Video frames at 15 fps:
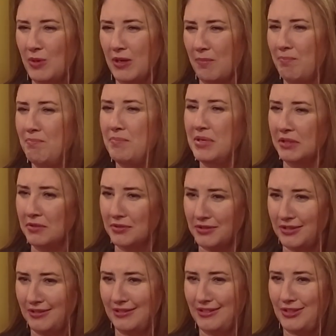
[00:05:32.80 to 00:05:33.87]
we're
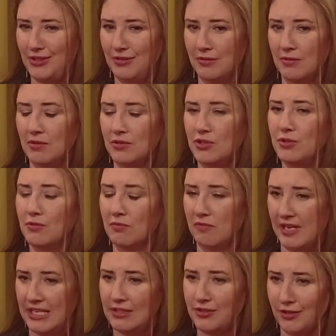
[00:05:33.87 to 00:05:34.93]
built to do
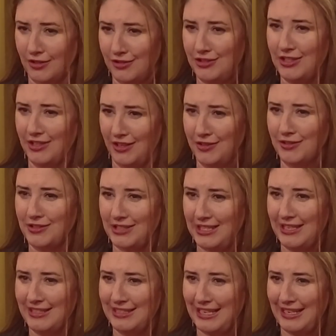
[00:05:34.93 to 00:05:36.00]
research and
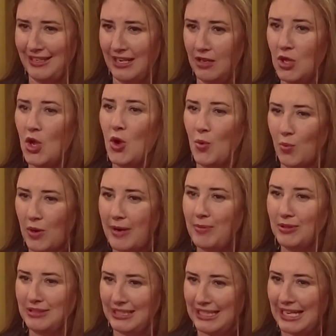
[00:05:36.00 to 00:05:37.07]
understand data, we're
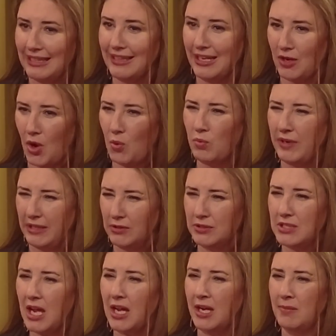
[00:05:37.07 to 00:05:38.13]
able to get like a
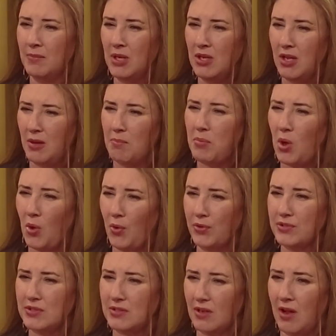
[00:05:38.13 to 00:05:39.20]
real-time
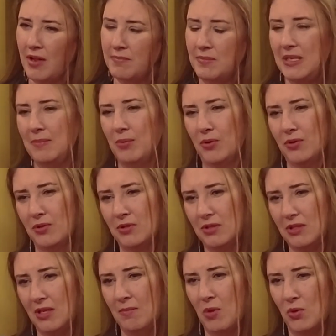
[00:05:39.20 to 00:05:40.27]
pulse on
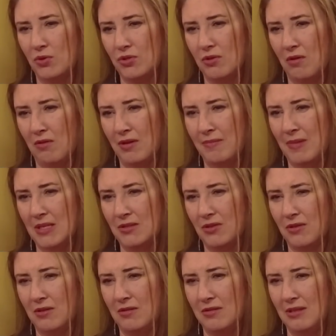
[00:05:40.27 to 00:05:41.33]
people's emotional and
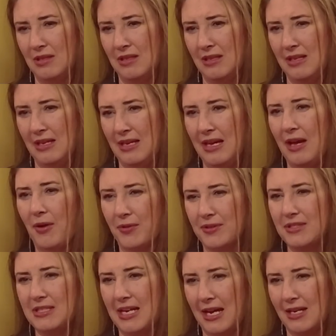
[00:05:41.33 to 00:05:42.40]
mental health
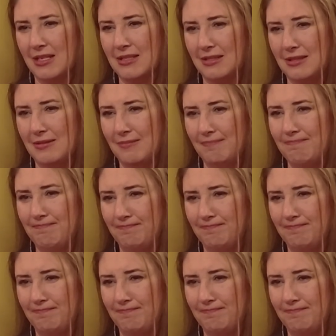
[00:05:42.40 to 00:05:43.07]
status.